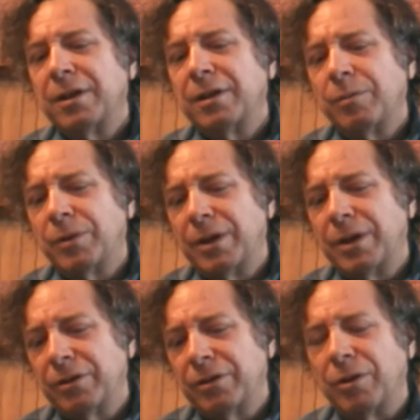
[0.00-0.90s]
why
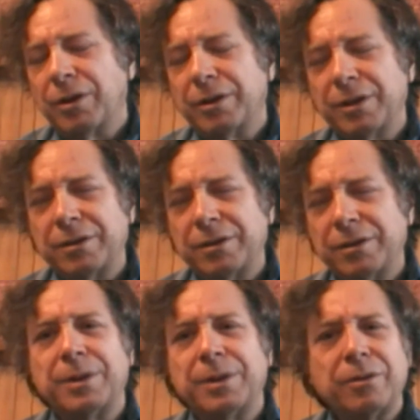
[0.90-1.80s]
you're drawn into
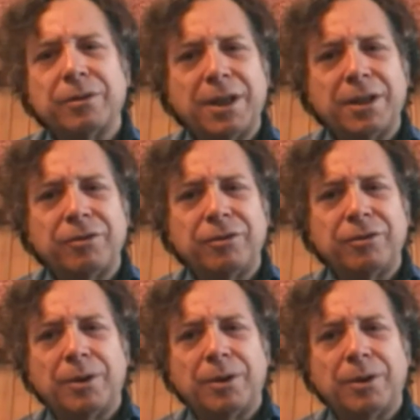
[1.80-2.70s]
them and how attached
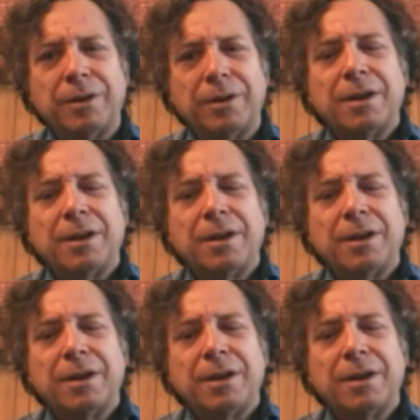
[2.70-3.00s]
you are.